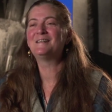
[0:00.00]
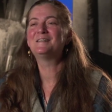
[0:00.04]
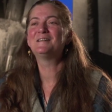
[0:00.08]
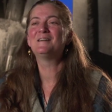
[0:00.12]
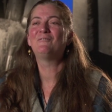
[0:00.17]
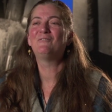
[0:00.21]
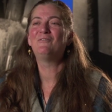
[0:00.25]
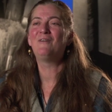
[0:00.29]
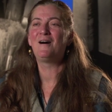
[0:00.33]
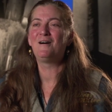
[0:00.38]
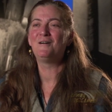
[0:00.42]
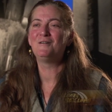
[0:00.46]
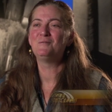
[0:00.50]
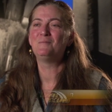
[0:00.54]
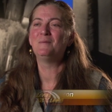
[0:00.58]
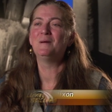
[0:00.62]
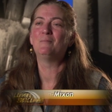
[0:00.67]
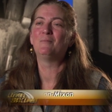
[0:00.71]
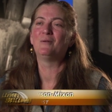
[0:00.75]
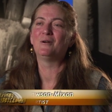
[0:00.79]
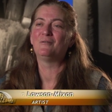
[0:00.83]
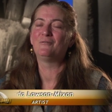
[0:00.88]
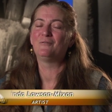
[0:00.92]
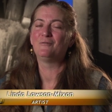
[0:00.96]
it's a fond
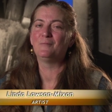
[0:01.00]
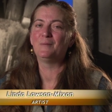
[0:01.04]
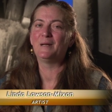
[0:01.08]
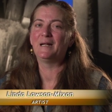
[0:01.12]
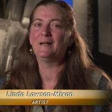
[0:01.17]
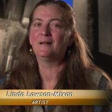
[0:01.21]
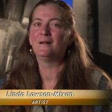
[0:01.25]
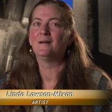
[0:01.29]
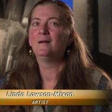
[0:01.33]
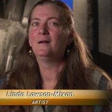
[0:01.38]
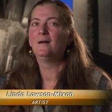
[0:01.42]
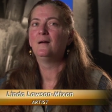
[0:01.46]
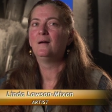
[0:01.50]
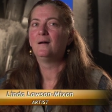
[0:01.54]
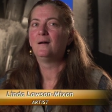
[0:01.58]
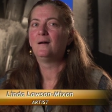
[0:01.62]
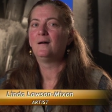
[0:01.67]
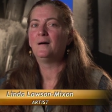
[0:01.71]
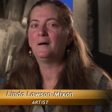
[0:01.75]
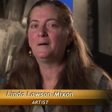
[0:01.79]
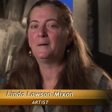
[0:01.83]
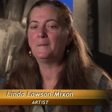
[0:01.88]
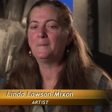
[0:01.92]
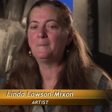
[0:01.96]
memory for me.
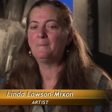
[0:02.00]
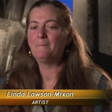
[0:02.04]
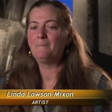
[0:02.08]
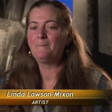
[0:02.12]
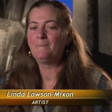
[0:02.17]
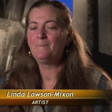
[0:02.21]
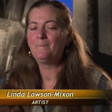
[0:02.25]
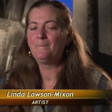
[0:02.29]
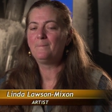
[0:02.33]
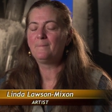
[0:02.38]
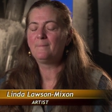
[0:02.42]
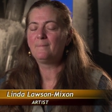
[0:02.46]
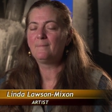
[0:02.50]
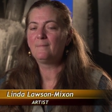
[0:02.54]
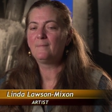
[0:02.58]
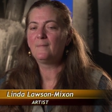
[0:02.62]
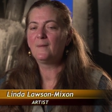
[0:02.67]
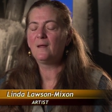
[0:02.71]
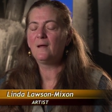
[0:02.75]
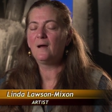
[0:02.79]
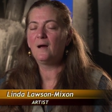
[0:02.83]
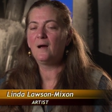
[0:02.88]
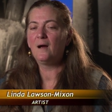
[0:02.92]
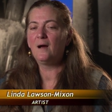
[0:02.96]
Um,
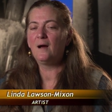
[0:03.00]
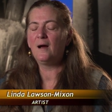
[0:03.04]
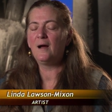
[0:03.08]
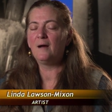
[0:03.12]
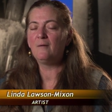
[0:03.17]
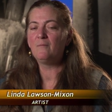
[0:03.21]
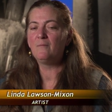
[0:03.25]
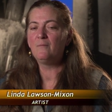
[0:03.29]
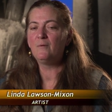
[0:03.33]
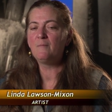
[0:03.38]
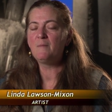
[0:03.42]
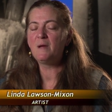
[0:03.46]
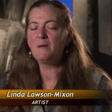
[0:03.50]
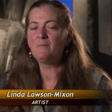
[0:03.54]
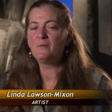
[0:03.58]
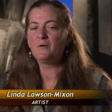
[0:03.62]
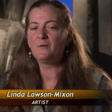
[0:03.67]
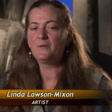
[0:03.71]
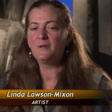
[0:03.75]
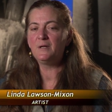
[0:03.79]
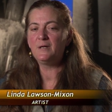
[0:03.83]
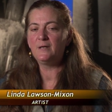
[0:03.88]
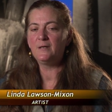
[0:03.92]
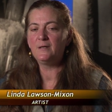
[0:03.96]
I
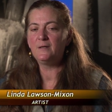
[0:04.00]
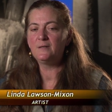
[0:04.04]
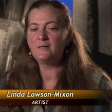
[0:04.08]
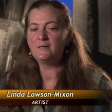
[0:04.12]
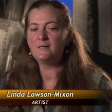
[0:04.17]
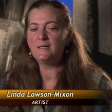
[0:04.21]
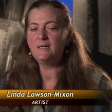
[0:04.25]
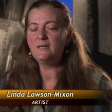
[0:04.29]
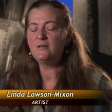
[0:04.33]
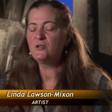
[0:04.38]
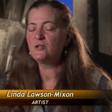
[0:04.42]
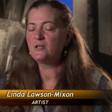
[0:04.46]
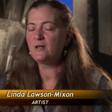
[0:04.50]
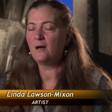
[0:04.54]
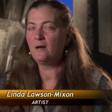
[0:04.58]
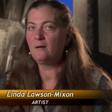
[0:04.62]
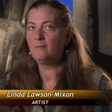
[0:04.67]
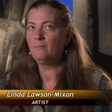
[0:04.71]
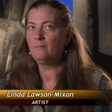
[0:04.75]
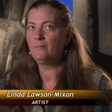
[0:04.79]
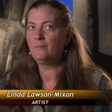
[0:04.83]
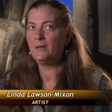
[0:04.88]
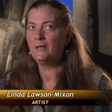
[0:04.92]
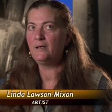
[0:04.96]
remember the scene
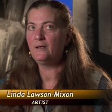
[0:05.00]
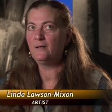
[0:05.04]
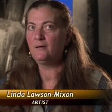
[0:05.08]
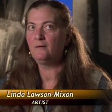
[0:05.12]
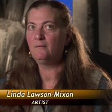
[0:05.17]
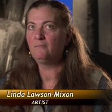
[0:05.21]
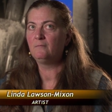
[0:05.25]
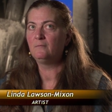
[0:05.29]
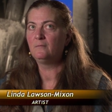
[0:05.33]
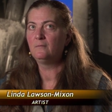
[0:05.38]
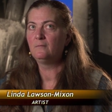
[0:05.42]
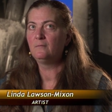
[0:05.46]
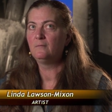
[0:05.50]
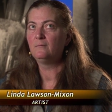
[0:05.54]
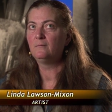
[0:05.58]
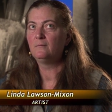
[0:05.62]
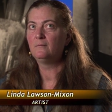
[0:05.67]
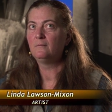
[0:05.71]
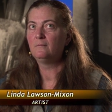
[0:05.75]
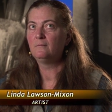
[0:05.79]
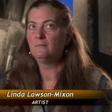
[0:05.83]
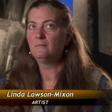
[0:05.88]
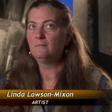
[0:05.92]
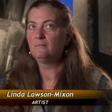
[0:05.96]
shop being
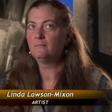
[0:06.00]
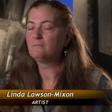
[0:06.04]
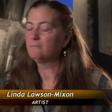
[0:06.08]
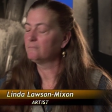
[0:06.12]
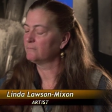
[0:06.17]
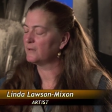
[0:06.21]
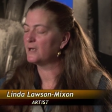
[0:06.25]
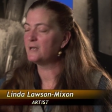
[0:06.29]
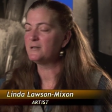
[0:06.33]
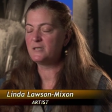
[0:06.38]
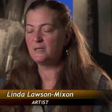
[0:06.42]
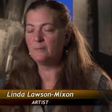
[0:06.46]
a